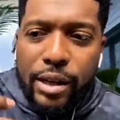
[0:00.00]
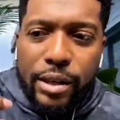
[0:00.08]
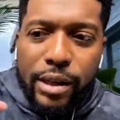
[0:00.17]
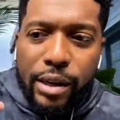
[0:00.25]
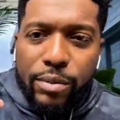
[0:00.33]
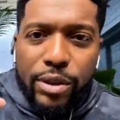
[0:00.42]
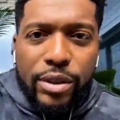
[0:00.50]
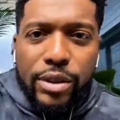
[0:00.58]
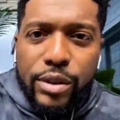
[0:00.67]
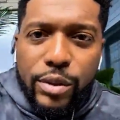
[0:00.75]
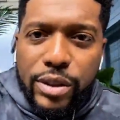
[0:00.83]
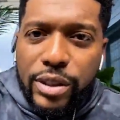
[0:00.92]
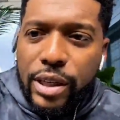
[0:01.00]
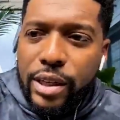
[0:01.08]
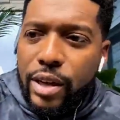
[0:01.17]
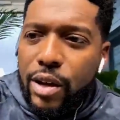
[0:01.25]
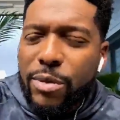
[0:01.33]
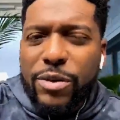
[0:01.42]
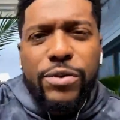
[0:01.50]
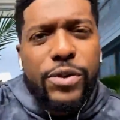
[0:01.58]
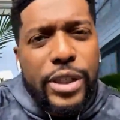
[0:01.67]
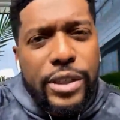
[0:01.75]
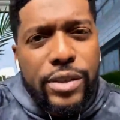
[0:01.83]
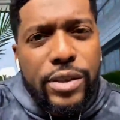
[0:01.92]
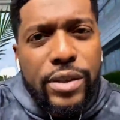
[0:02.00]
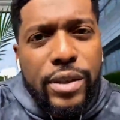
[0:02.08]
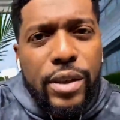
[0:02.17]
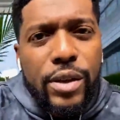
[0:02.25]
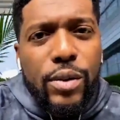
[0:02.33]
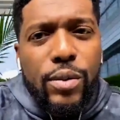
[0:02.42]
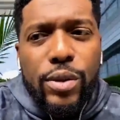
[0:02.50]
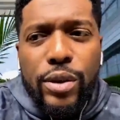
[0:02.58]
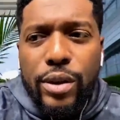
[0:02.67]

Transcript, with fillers: Uh, I went to UCLA. All my friends mm-hmm.